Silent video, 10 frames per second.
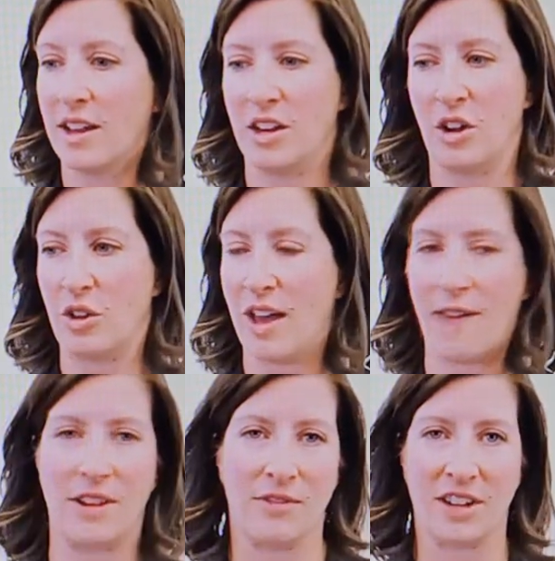you
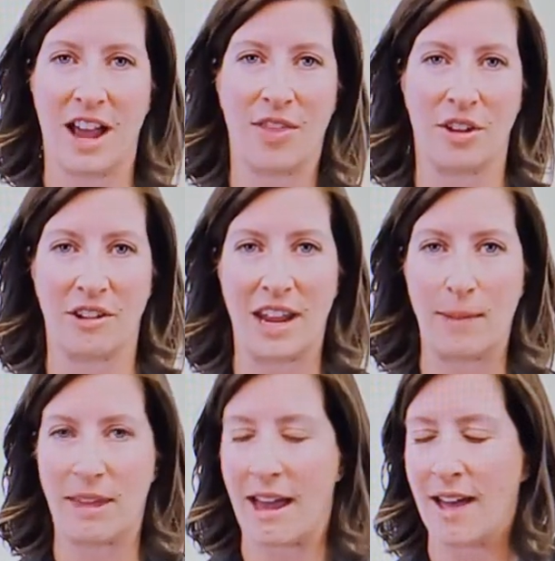haven't even gotten their
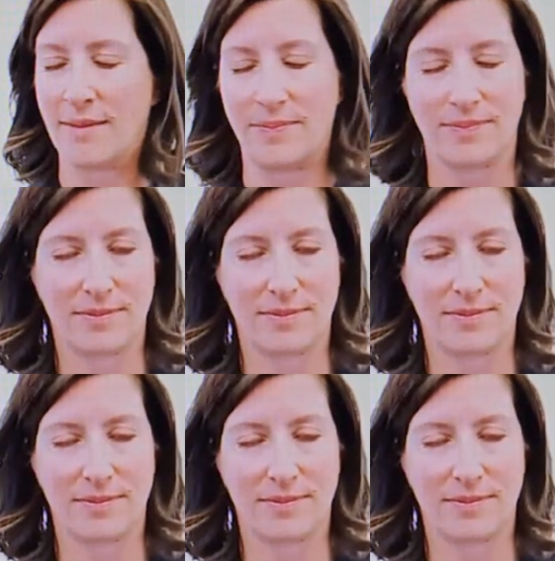name yet,